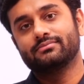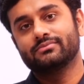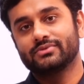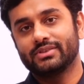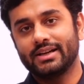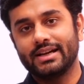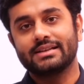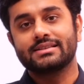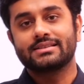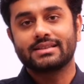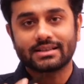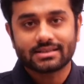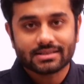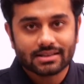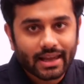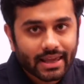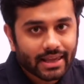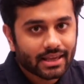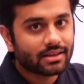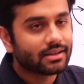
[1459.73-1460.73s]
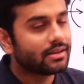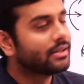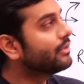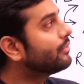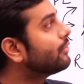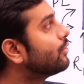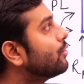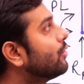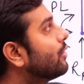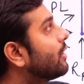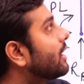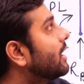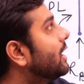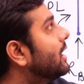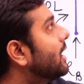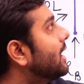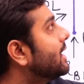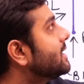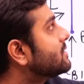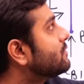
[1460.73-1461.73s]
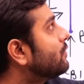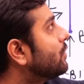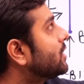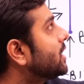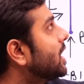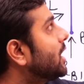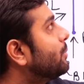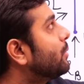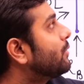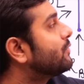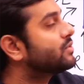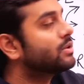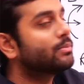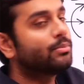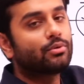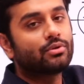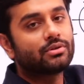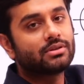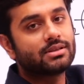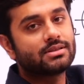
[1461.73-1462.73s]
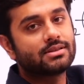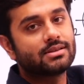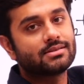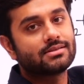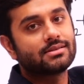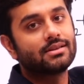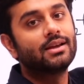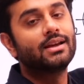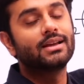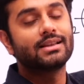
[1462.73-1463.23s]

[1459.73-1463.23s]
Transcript: Right, just like if you don't realize what type of support this is,